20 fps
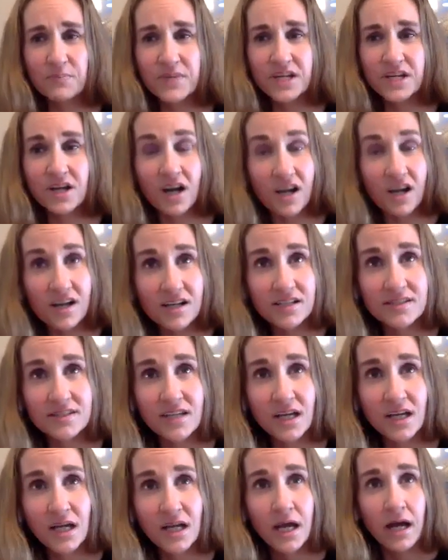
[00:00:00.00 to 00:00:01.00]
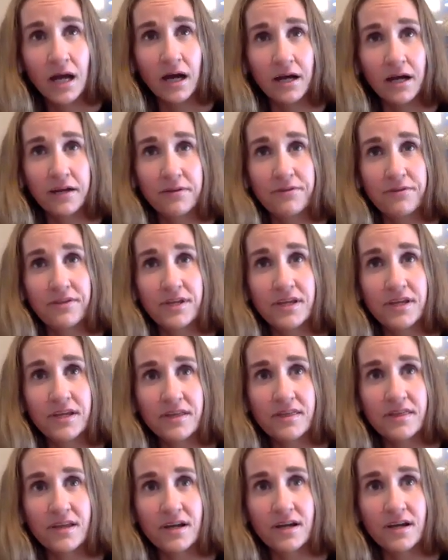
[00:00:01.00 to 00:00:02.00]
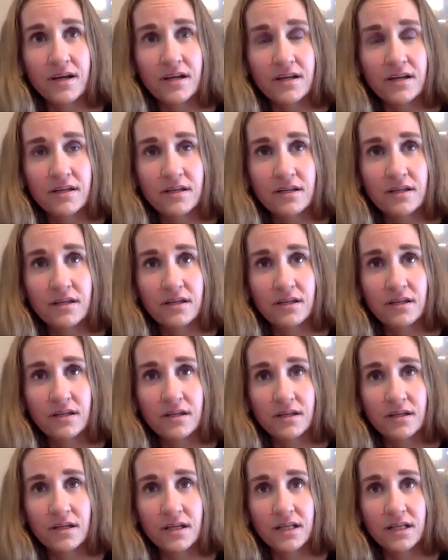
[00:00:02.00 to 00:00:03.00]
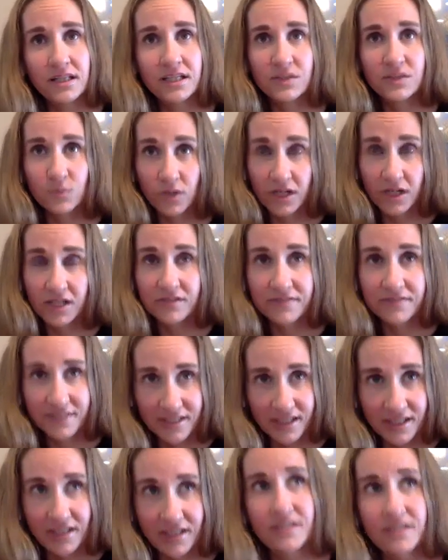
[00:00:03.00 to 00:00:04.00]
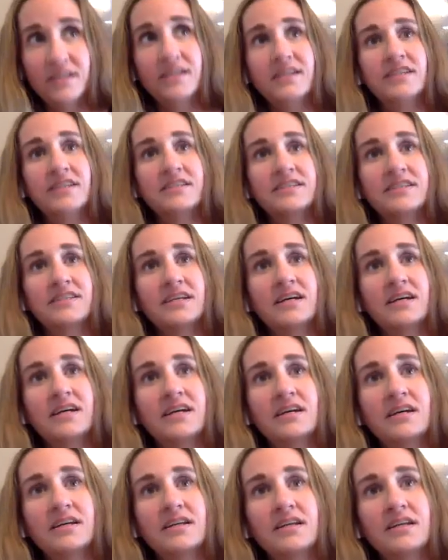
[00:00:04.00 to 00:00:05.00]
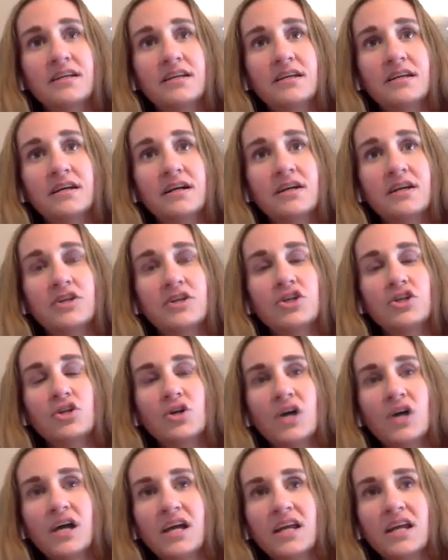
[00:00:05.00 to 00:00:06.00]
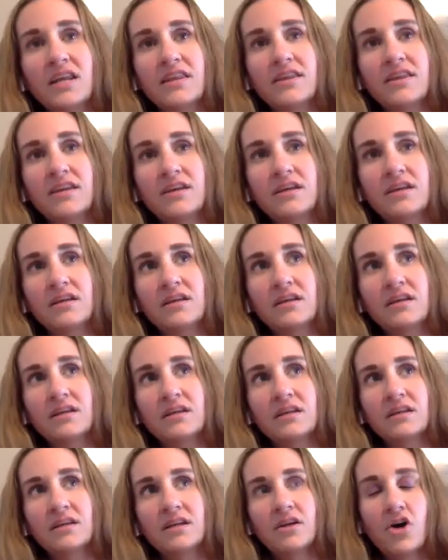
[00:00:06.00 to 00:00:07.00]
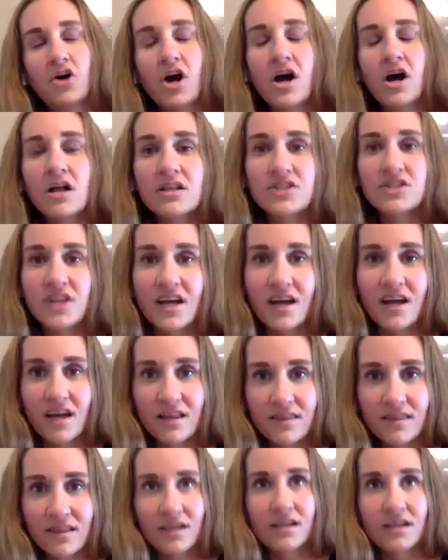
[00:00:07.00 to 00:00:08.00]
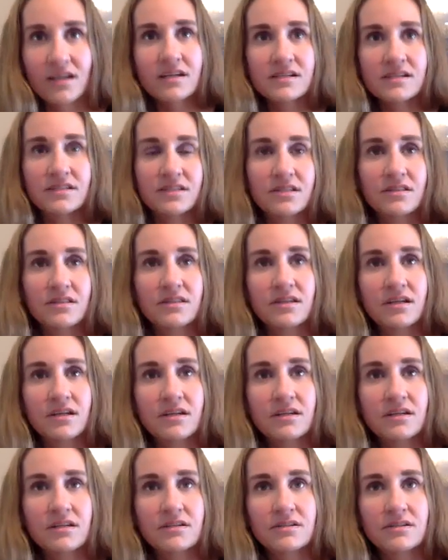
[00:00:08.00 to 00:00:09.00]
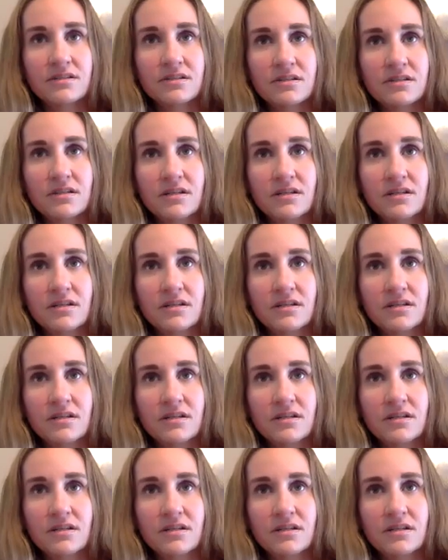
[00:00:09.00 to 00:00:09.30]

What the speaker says: because I think that, at least what I have seen, is that, you know, the college athletics, there's,